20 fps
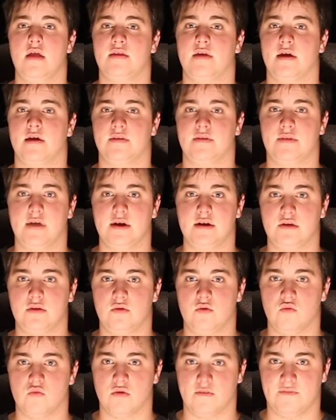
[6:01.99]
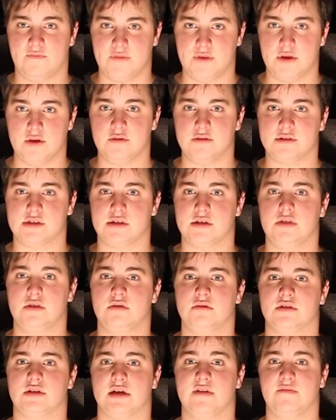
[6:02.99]
that they refuse to
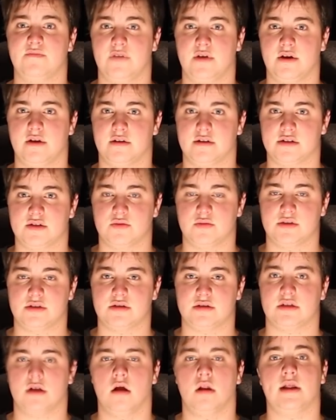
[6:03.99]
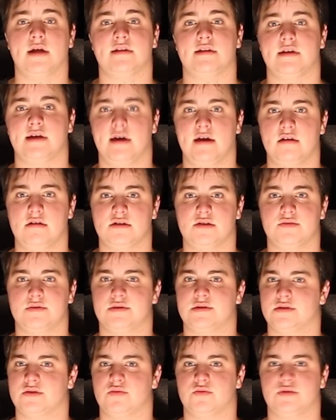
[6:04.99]
use inferior switches like the Kale
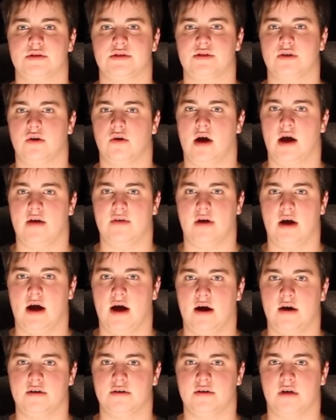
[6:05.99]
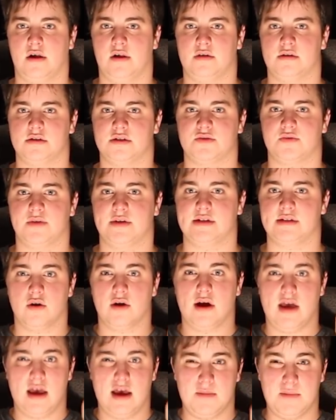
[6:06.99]
switches, which don't have a higher tolerance rate.
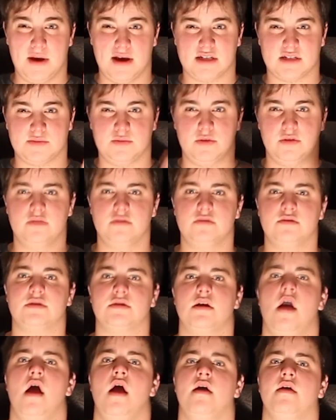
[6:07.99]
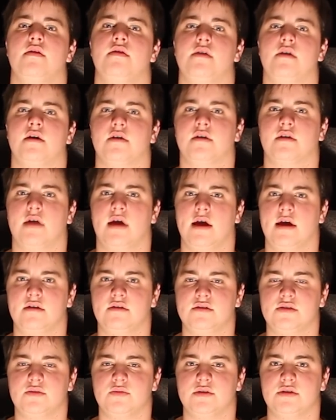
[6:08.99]
Your MX Blues that are
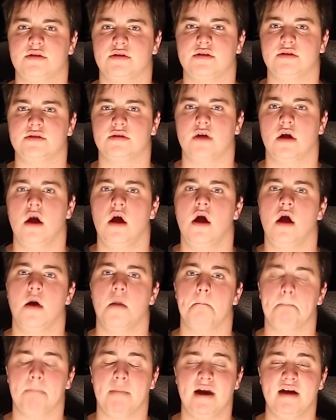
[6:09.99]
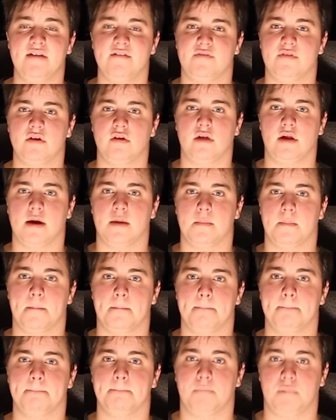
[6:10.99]
Kale switches might feel like
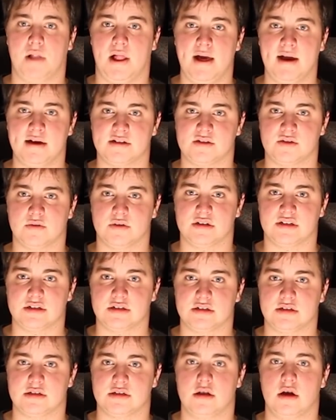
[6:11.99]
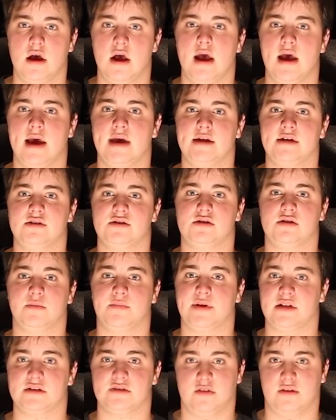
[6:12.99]
black switches. It just
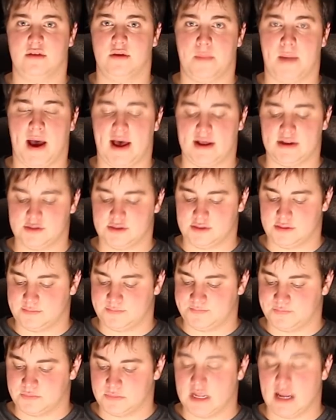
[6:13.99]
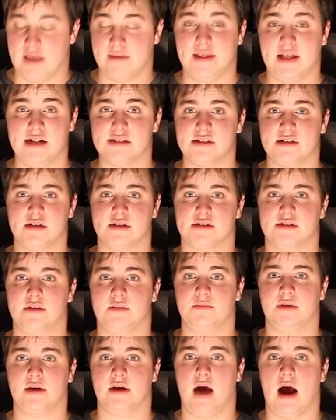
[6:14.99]
depends on the batch. And that's not
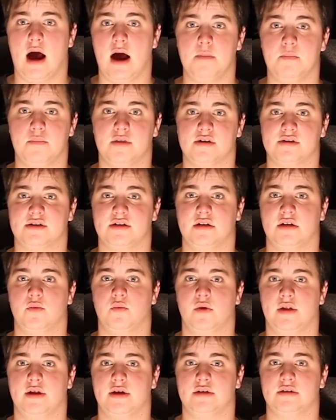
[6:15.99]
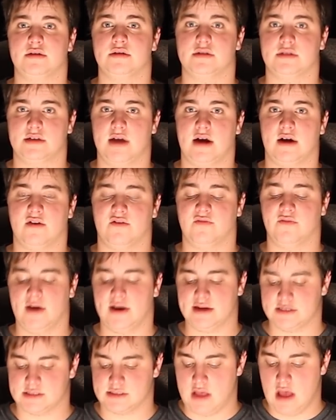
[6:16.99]
something I'm personally willing to
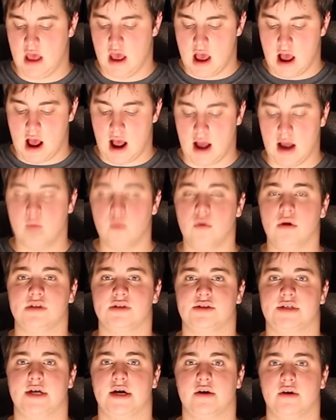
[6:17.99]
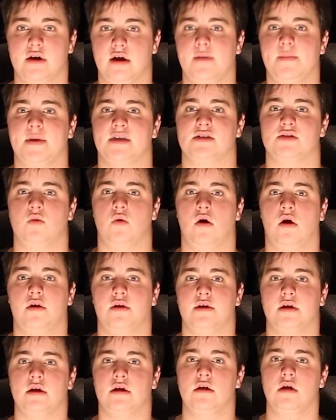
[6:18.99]
sacrifice. I want Cherry MX
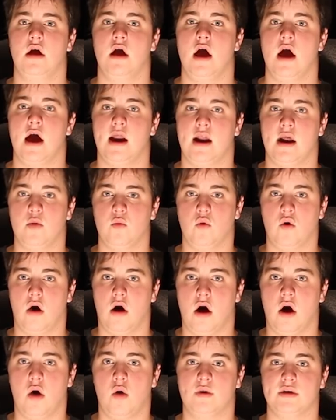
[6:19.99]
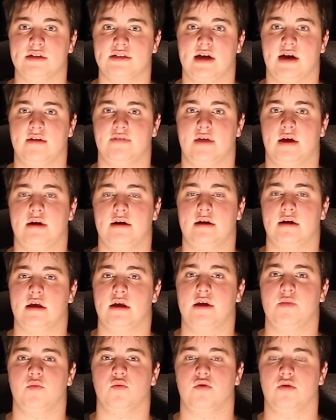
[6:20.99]
quality, and I will always have that in the
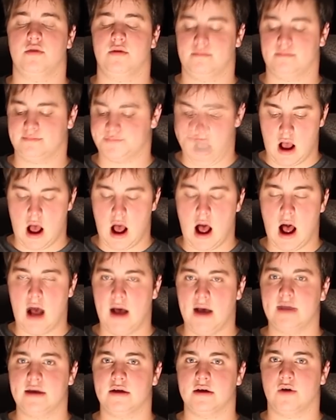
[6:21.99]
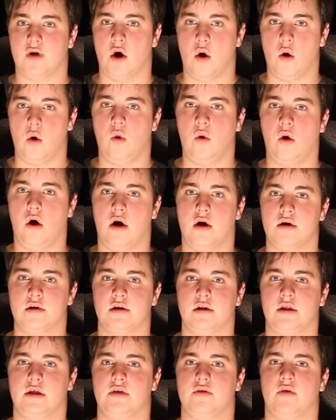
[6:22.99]
keyboard. I can
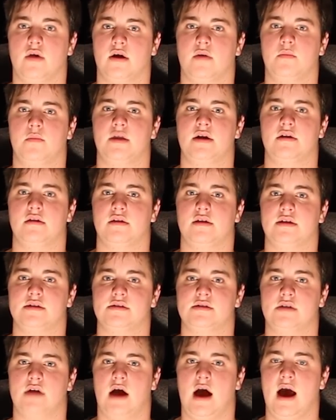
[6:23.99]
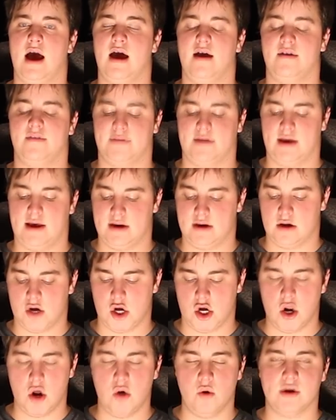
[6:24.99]
wholeheartedly recommend this. I have had
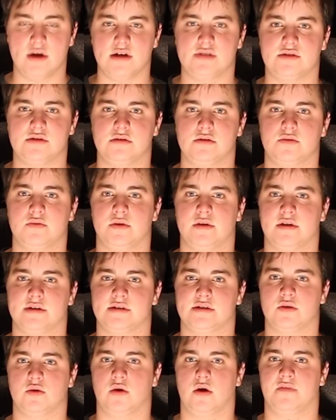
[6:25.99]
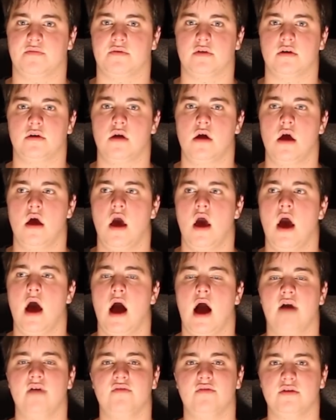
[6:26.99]
no issues with it whatsoever.
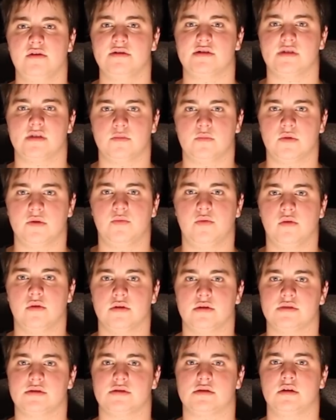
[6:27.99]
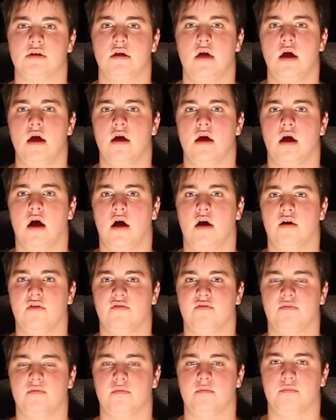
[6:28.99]
I've heard some reports
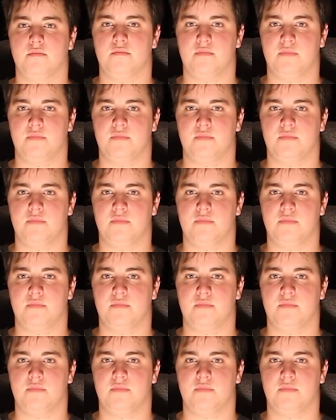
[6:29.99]
of